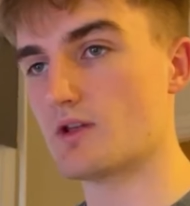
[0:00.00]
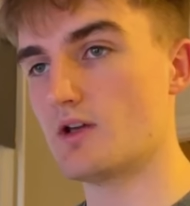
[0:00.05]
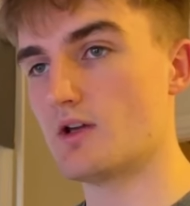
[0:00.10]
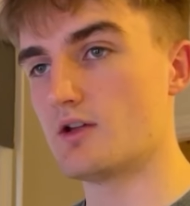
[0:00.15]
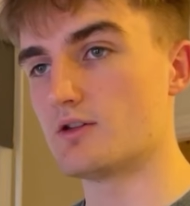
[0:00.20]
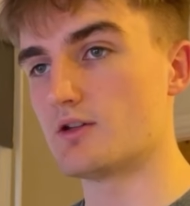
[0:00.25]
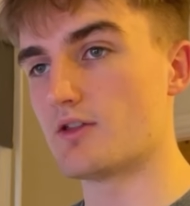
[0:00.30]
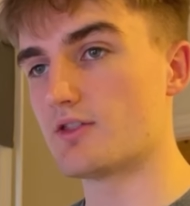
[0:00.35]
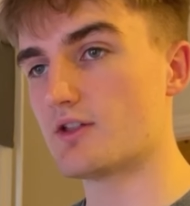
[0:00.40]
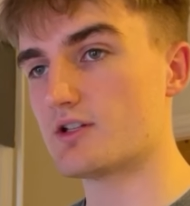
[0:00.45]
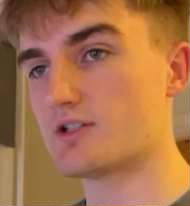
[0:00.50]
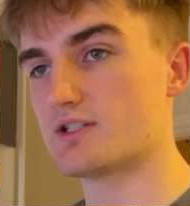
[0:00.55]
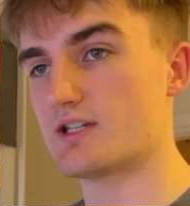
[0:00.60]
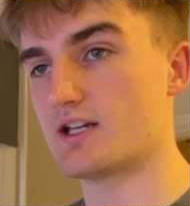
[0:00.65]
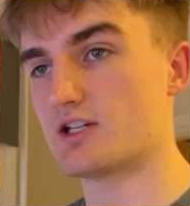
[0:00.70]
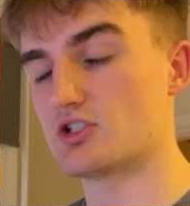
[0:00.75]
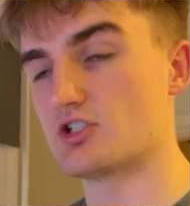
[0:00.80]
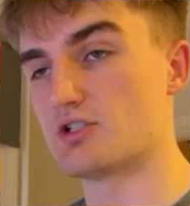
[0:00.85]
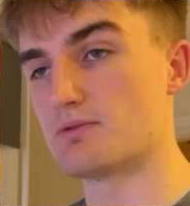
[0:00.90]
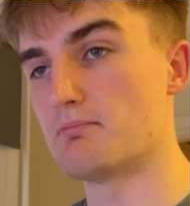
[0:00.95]
The third
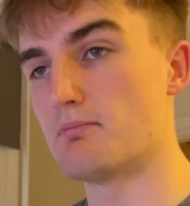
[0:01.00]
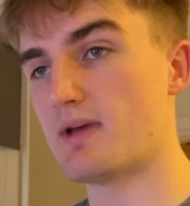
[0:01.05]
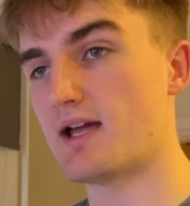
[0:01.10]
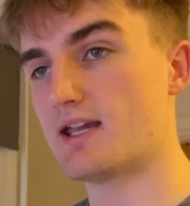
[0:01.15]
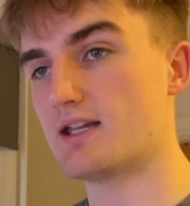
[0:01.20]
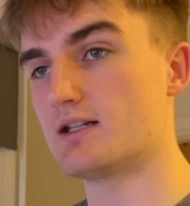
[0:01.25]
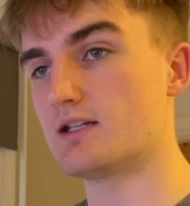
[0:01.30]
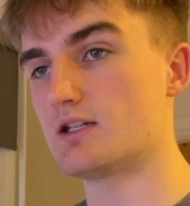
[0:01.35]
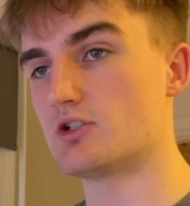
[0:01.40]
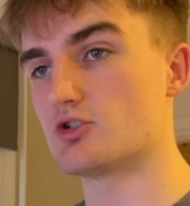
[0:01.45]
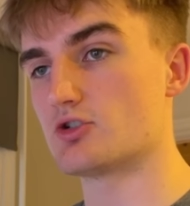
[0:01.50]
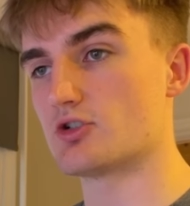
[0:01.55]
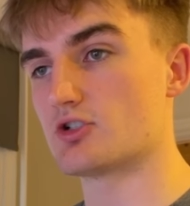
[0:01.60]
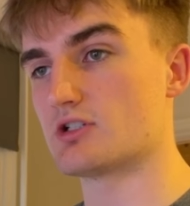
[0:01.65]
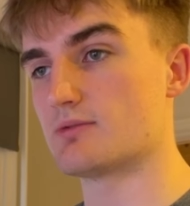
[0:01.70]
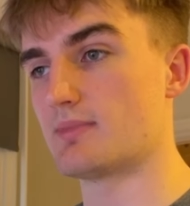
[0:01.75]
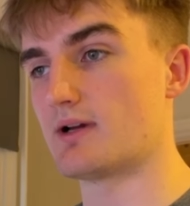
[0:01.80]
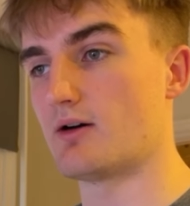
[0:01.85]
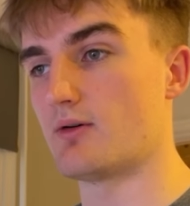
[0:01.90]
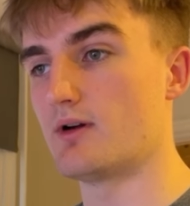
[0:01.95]
section is mainly just
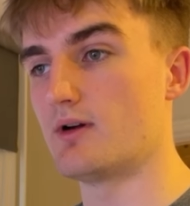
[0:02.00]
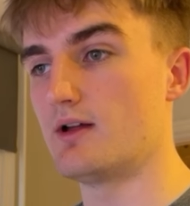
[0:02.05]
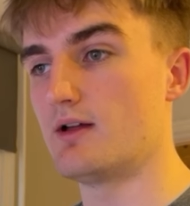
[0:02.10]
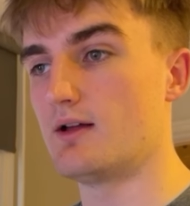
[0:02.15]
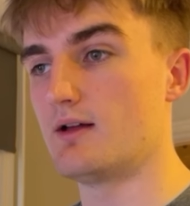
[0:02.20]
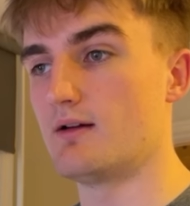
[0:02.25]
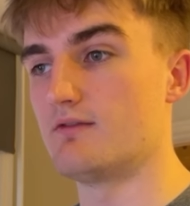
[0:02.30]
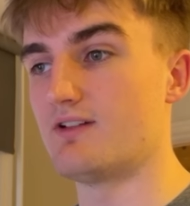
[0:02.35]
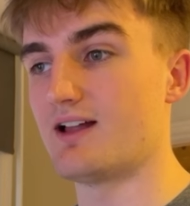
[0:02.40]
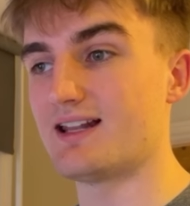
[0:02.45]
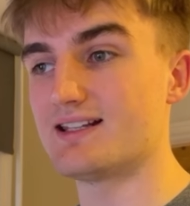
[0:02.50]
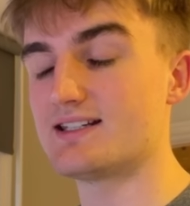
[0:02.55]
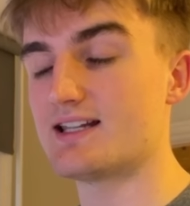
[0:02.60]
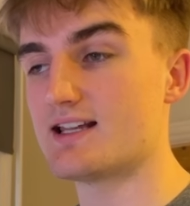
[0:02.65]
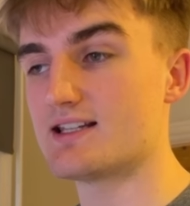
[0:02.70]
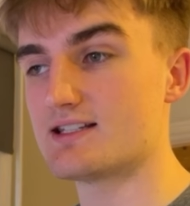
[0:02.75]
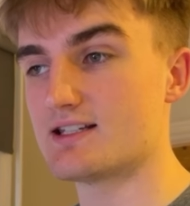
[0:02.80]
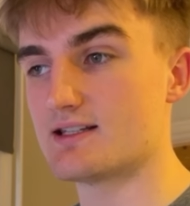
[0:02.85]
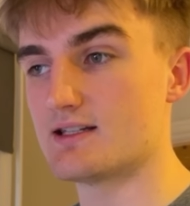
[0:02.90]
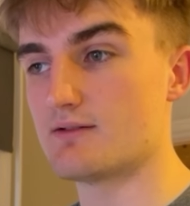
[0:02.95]
about
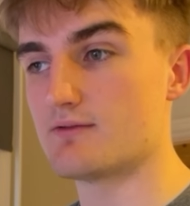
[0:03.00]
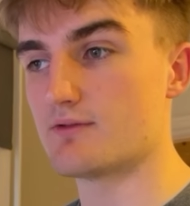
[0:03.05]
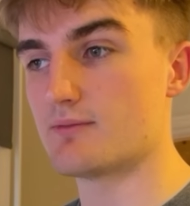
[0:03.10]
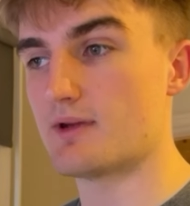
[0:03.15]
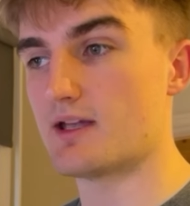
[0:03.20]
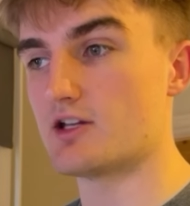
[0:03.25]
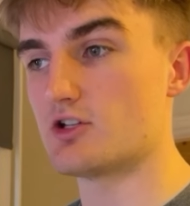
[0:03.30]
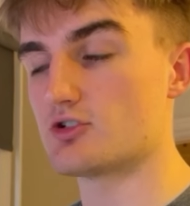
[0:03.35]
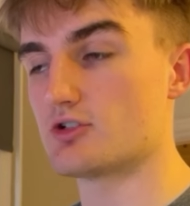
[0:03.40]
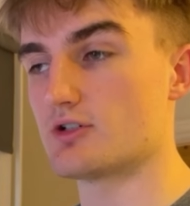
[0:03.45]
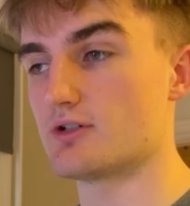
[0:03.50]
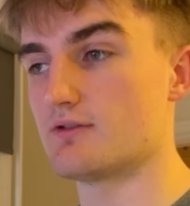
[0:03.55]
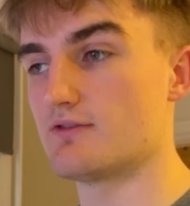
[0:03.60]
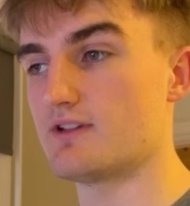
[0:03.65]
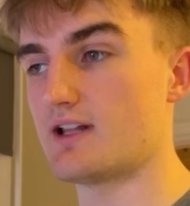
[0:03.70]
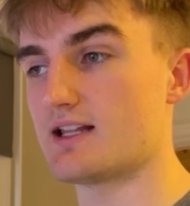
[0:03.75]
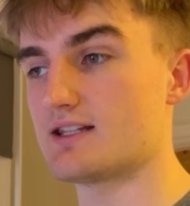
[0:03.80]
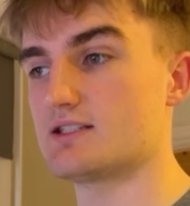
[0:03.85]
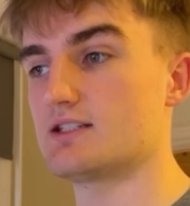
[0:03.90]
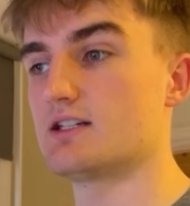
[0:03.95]
validating the information,
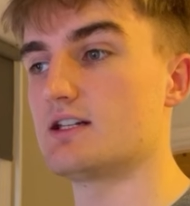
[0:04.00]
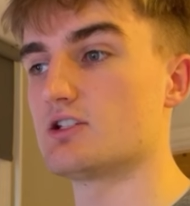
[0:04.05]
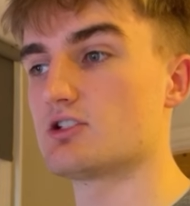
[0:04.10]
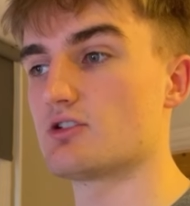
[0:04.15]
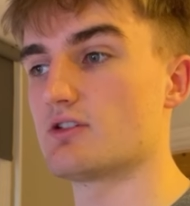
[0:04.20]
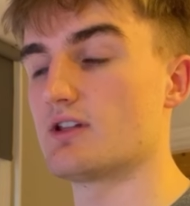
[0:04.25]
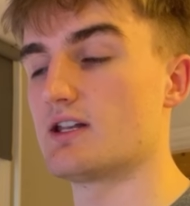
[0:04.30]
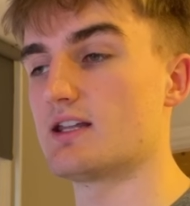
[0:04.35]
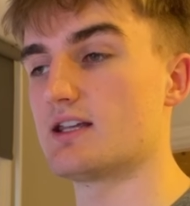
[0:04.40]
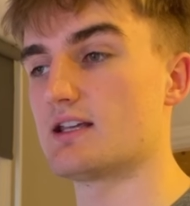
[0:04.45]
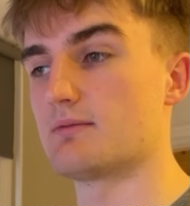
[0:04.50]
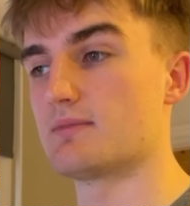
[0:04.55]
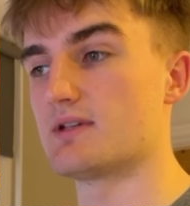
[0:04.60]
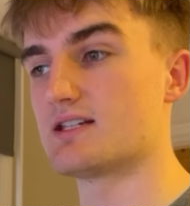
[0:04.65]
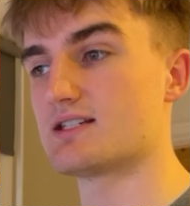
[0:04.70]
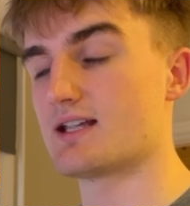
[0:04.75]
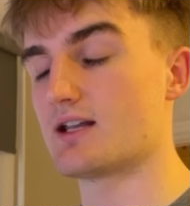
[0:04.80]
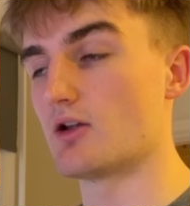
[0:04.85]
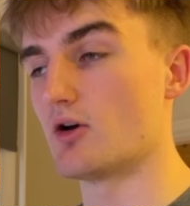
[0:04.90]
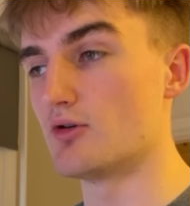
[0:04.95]
flattening it so that it can be
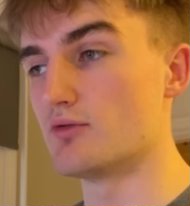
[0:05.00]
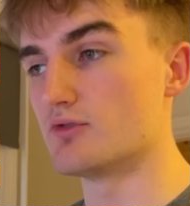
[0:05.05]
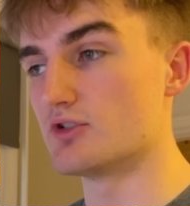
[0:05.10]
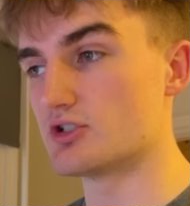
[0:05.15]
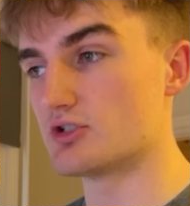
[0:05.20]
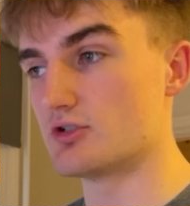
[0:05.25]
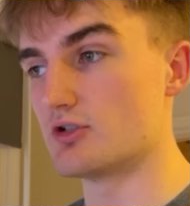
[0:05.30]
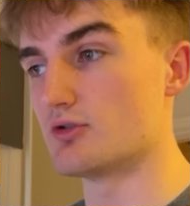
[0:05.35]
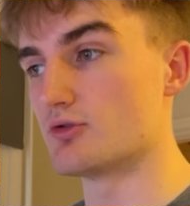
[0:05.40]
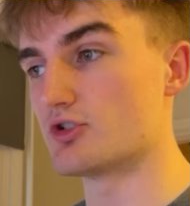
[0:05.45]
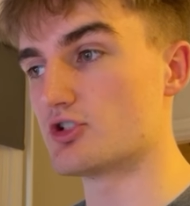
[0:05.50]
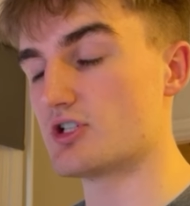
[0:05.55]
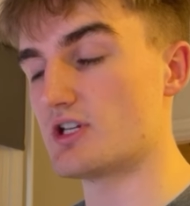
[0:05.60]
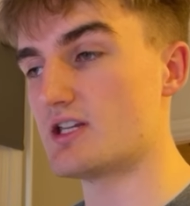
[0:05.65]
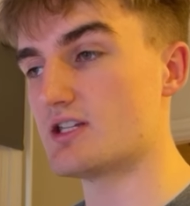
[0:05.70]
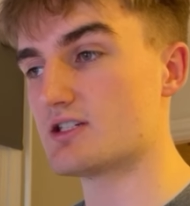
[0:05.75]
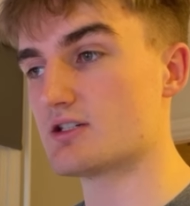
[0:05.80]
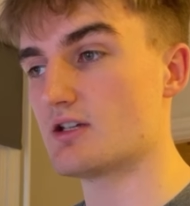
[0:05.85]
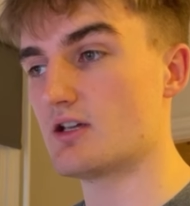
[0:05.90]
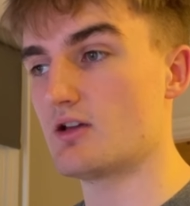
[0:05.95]
sent over to Google
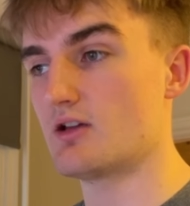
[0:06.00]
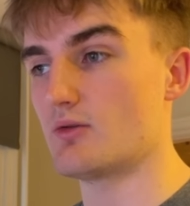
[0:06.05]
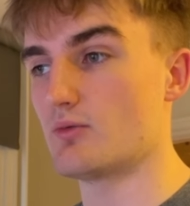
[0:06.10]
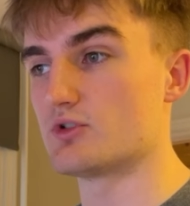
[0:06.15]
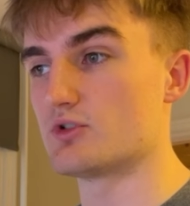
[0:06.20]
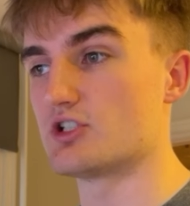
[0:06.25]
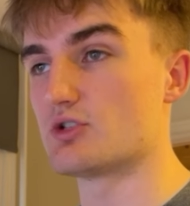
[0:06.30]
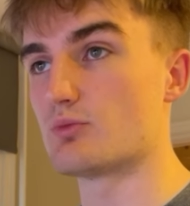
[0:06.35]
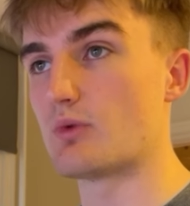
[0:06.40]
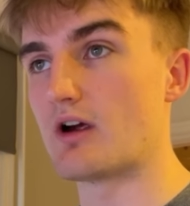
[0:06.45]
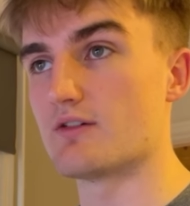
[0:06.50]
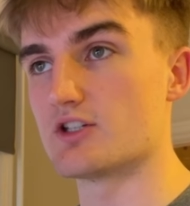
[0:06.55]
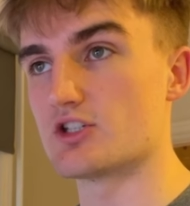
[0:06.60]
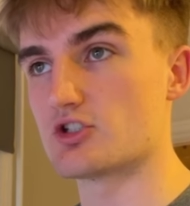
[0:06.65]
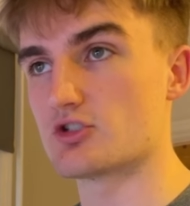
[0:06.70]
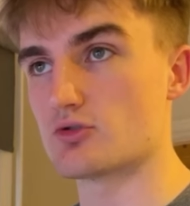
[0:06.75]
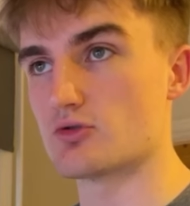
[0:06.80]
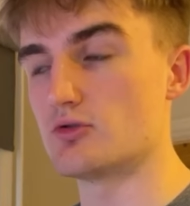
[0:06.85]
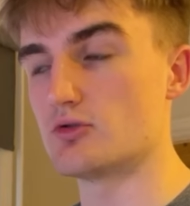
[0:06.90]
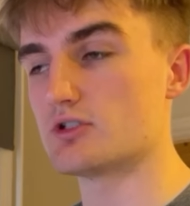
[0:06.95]
Sheets, which is where it's
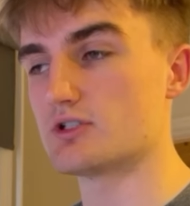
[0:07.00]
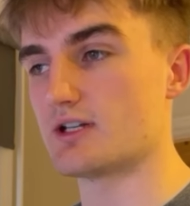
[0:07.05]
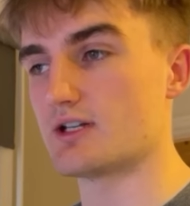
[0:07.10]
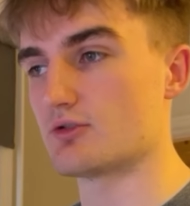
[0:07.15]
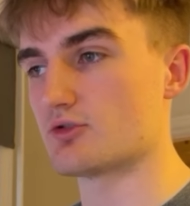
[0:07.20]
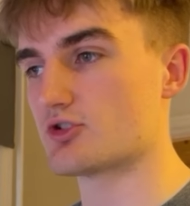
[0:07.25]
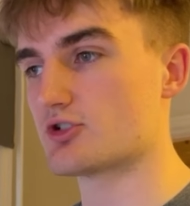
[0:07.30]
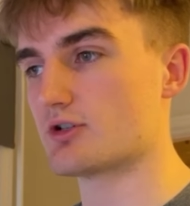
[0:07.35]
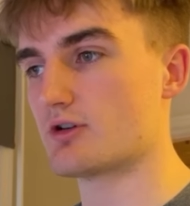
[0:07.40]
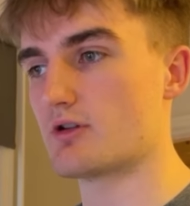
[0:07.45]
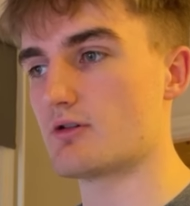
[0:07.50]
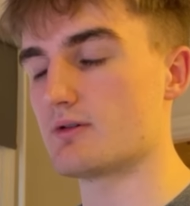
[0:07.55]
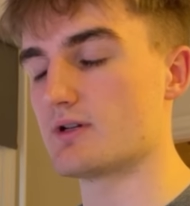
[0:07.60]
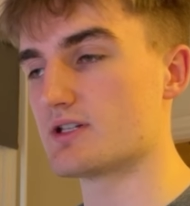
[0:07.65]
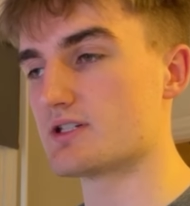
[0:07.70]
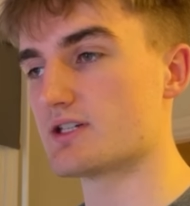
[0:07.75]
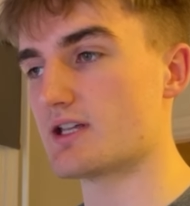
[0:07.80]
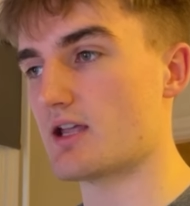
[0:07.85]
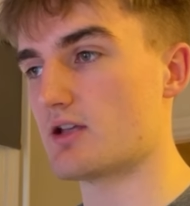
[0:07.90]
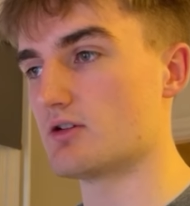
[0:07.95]
stored, and I'll show you in a
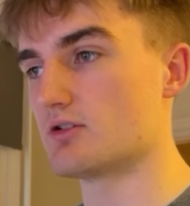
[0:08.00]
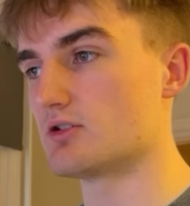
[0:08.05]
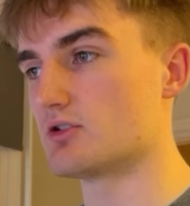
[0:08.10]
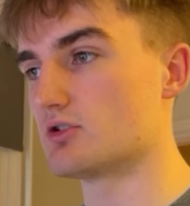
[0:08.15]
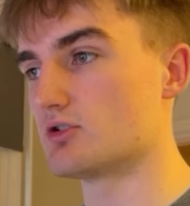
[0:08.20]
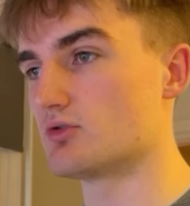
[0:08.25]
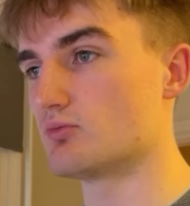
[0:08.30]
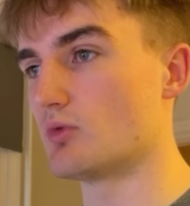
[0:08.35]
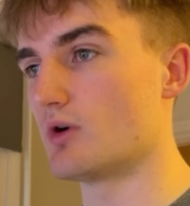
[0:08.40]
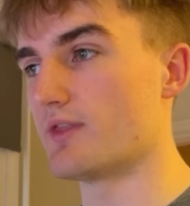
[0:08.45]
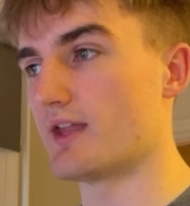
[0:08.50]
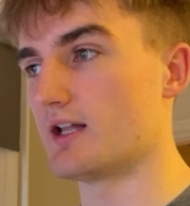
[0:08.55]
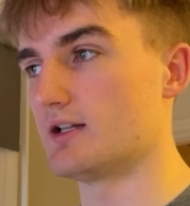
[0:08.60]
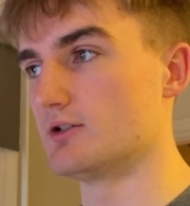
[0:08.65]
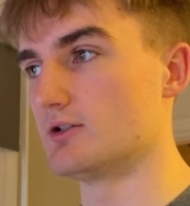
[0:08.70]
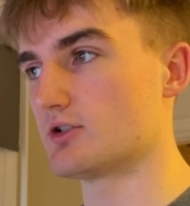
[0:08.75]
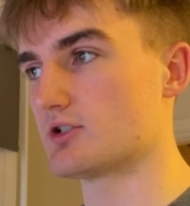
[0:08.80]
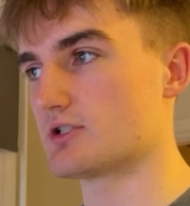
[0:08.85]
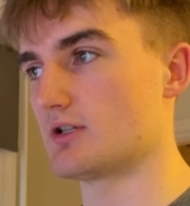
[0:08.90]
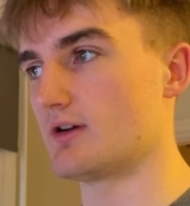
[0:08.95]
second what that
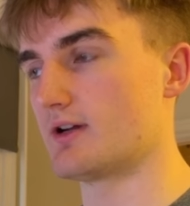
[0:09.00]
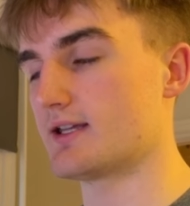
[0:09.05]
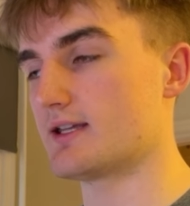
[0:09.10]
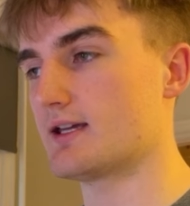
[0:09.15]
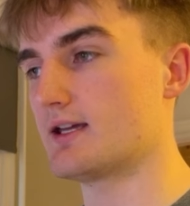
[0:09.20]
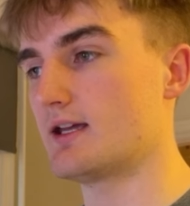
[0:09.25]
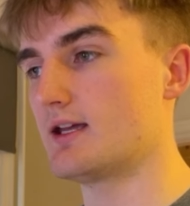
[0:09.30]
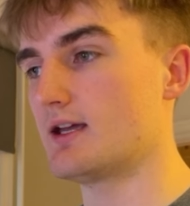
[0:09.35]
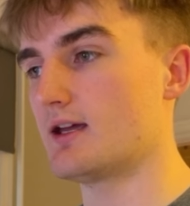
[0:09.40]
looks like.